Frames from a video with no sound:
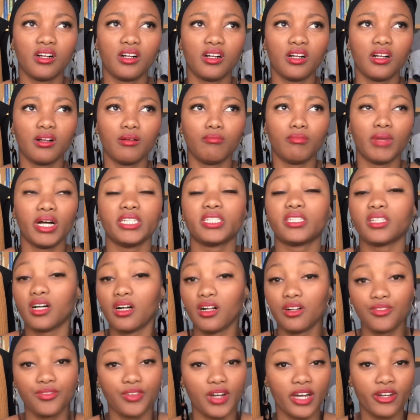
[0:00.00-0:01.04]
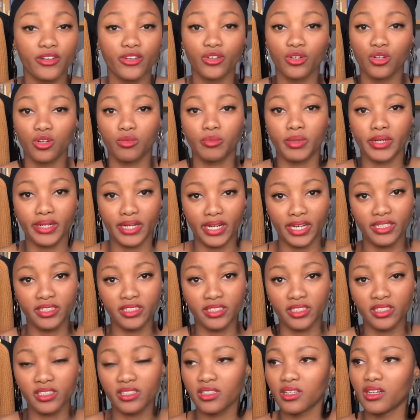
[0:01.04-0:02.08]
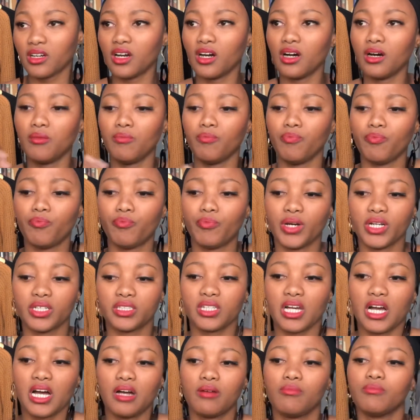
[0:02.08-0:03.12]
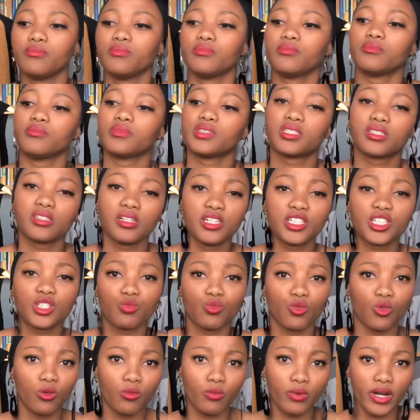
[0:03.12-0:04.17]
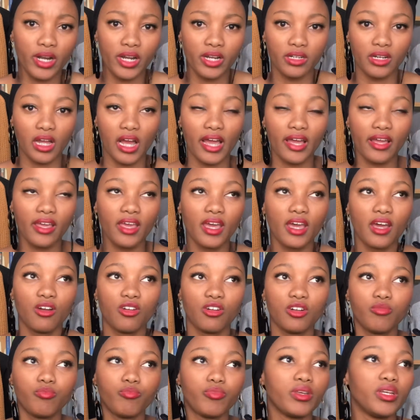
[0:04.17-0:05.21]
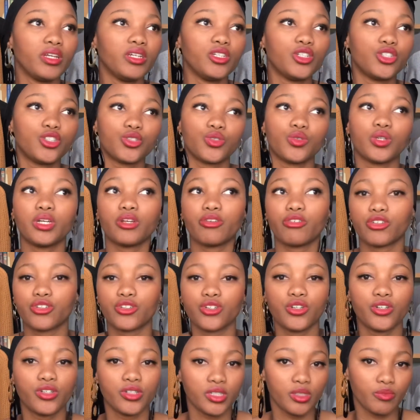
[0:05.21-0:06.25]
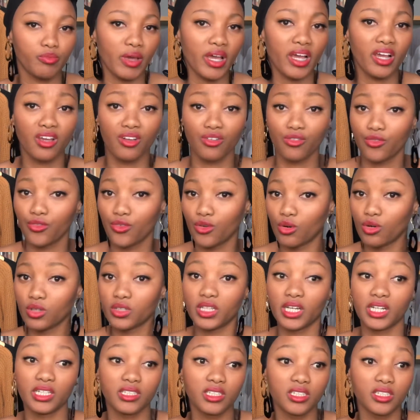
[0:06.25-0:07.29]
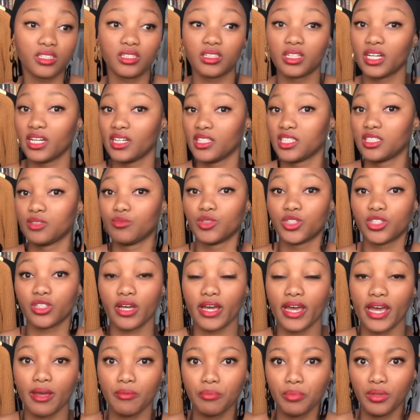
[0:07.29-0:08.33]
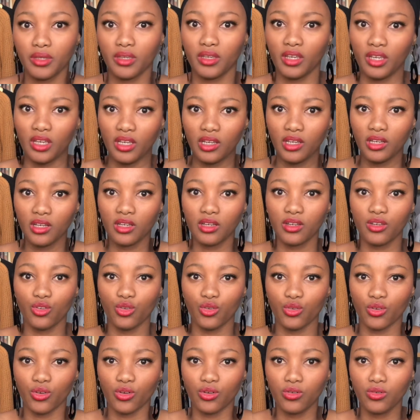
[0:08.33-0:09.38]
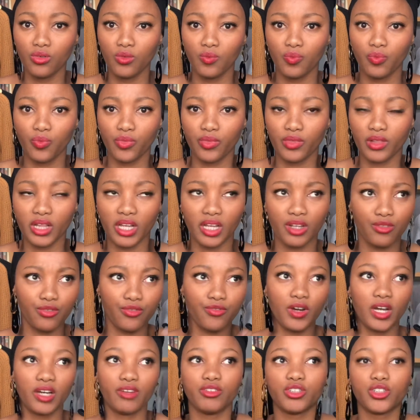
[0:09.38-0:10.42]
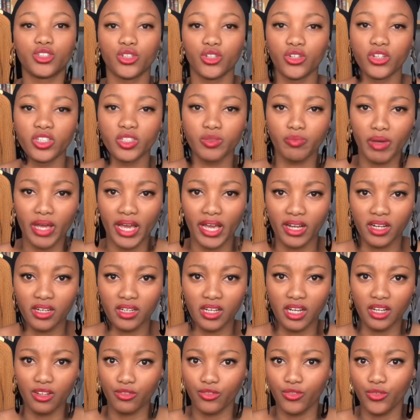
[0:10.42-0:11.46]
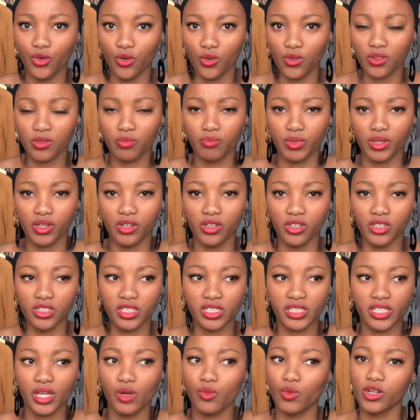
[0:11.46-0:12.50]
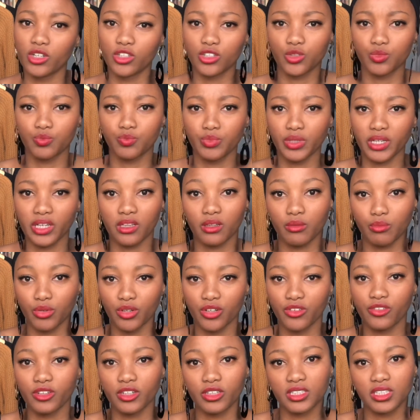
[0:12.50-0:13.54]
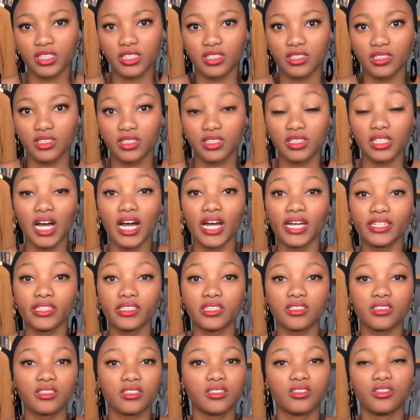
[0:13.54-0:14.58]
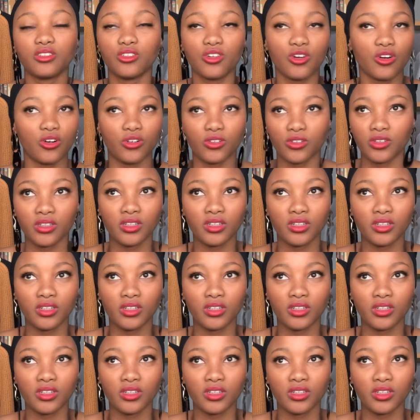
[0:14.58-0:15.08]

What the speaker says: myself, I don't know about others, but I'm still a small brand. I cannot be doing returns back and forth until customers are happy, you know, like 5 returns back and forth because they want to pick the perfect size. No,